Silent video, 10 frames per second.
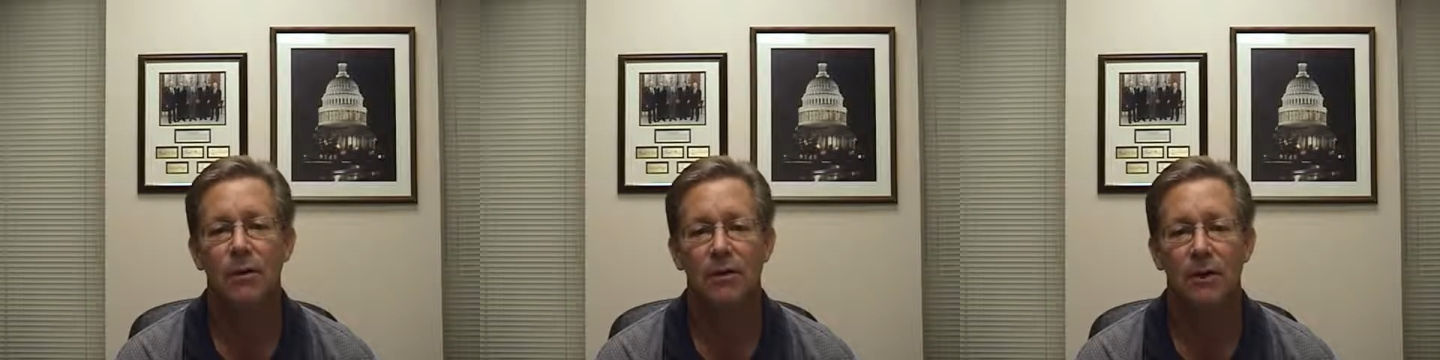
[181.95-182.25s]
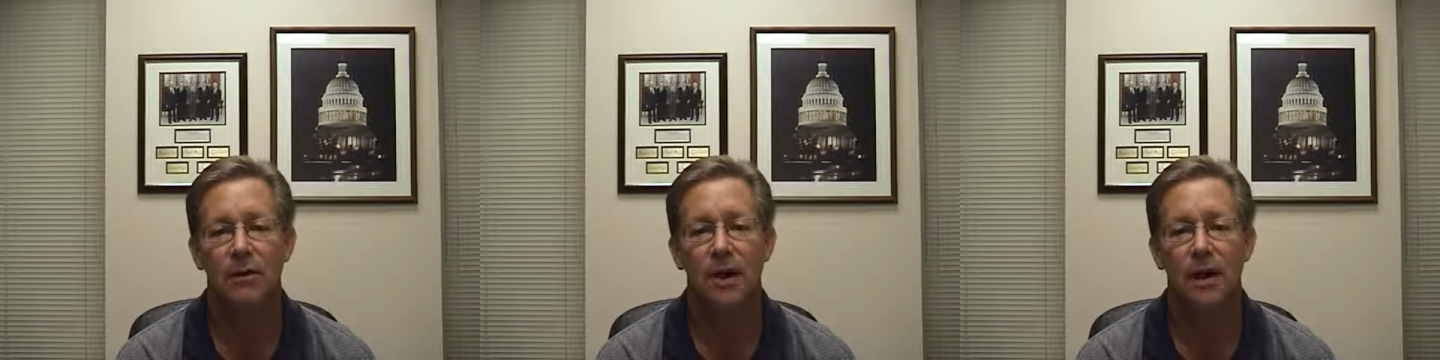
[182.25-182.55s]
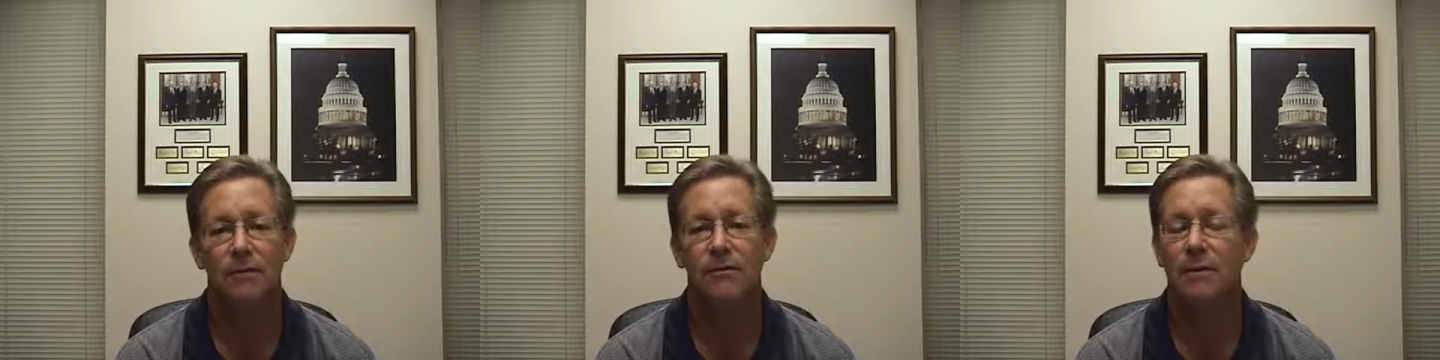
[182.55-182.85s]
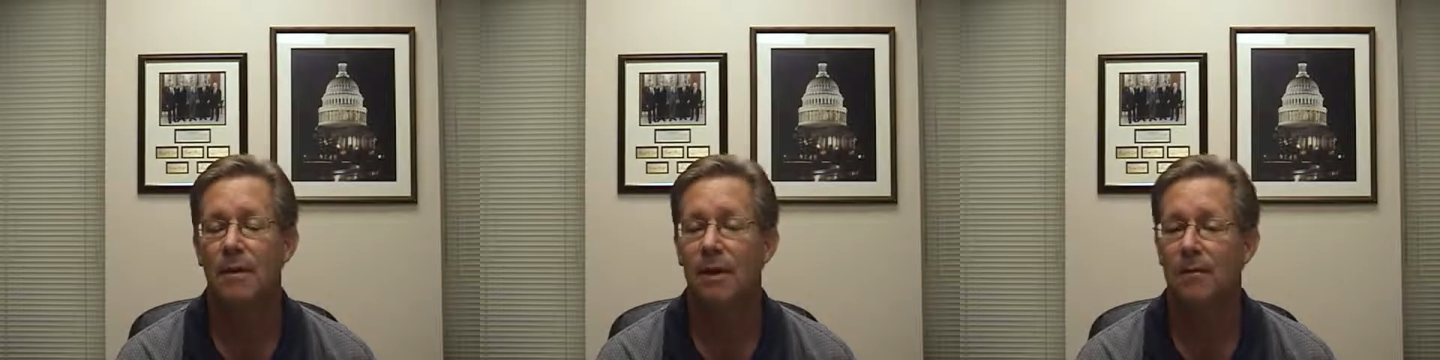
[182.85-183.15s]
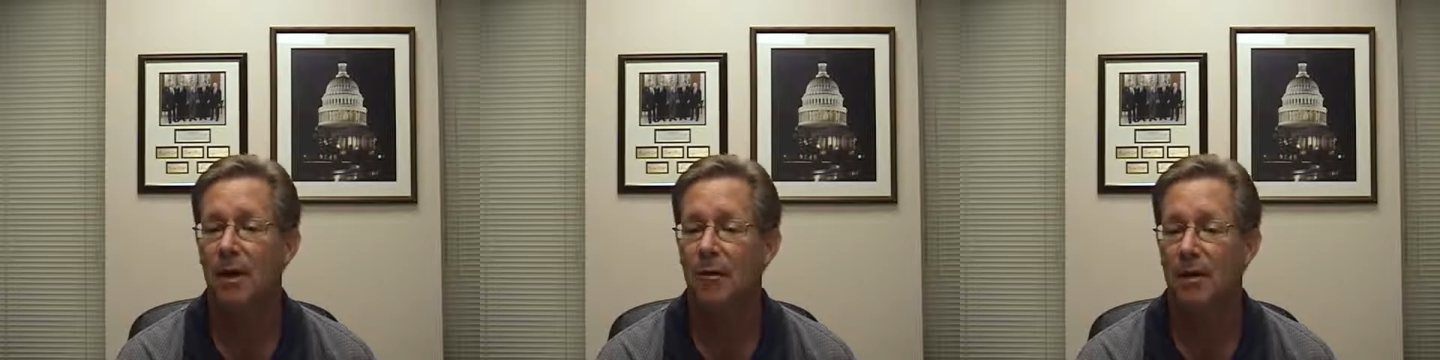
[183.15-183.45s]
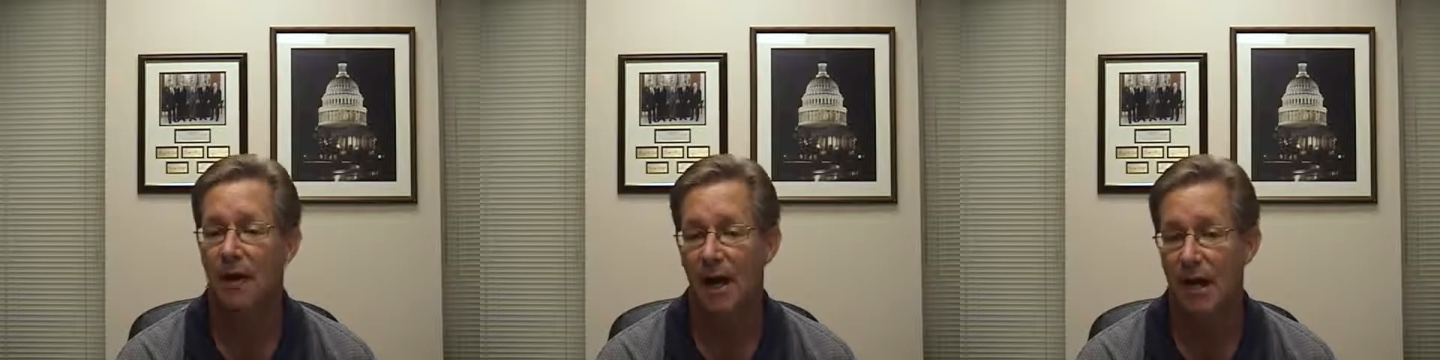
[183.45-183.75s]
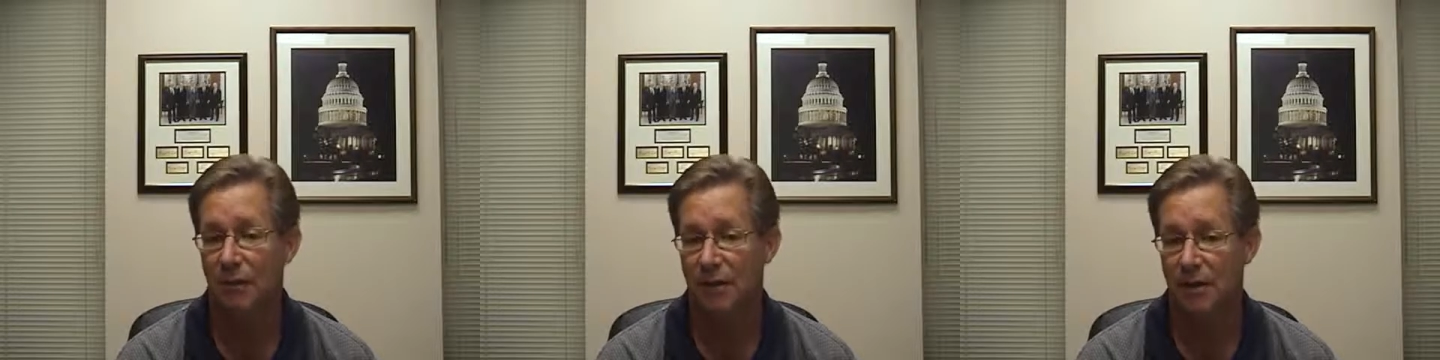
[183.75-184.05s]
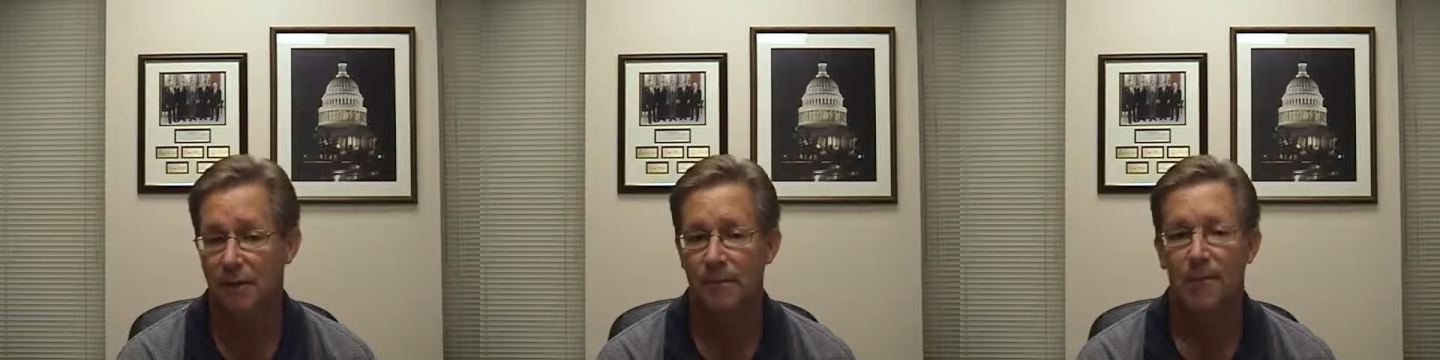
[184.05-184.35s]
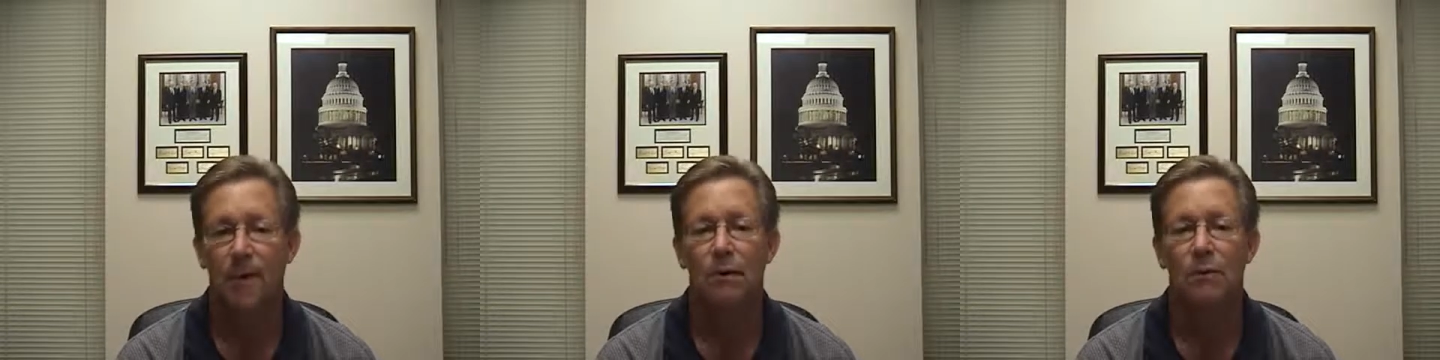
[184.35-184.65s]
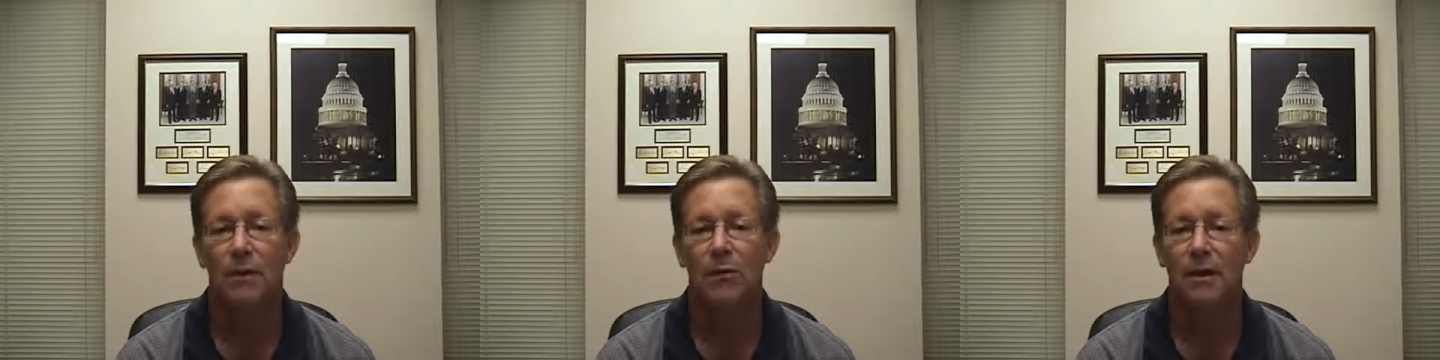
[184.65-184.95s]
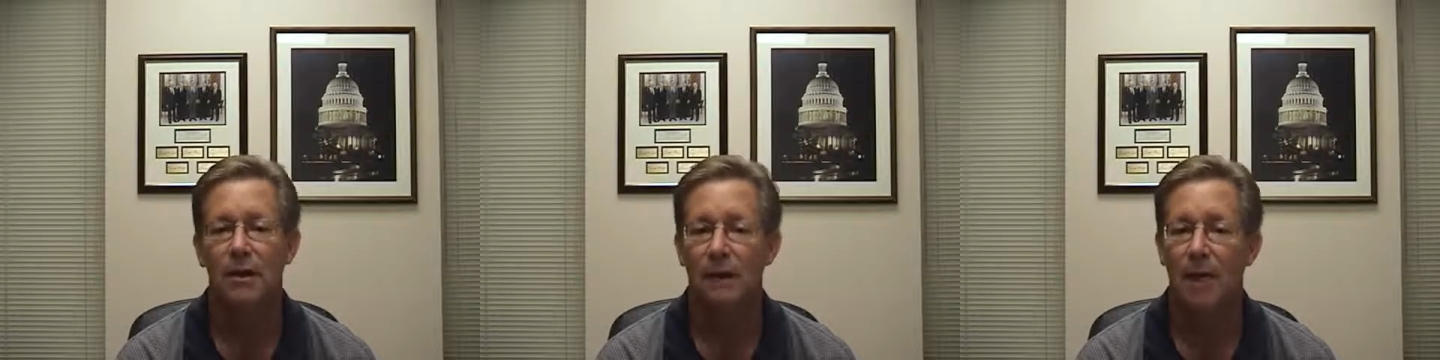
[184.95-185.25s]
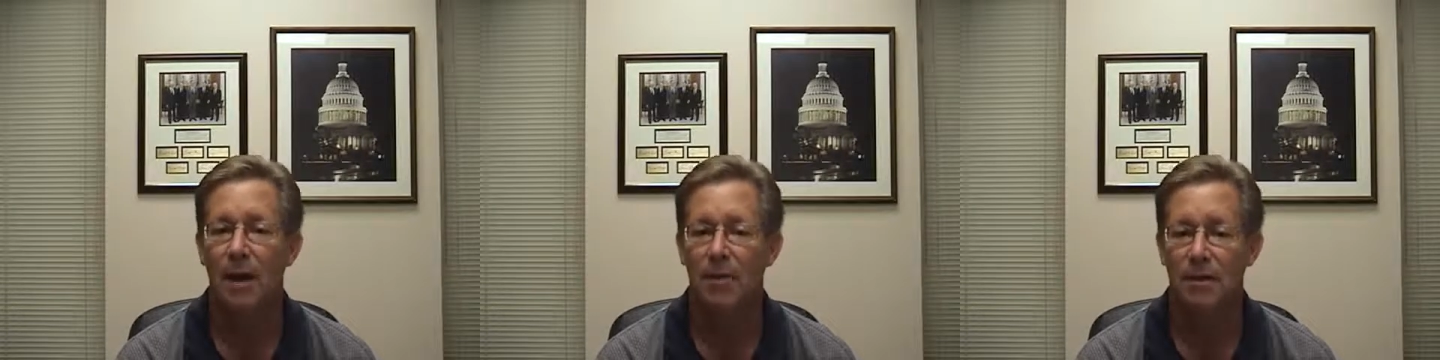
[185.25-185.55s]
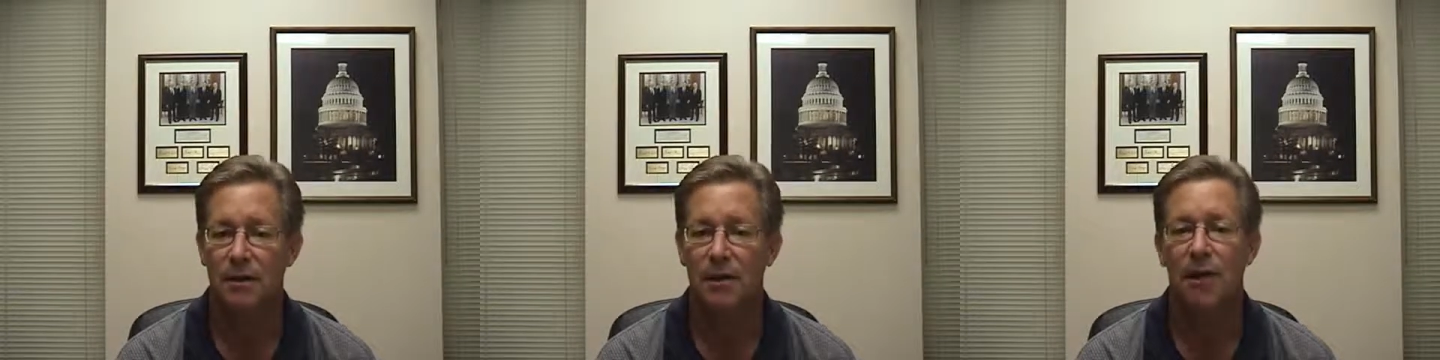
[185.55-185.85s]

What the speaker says: result of the public option will be no option.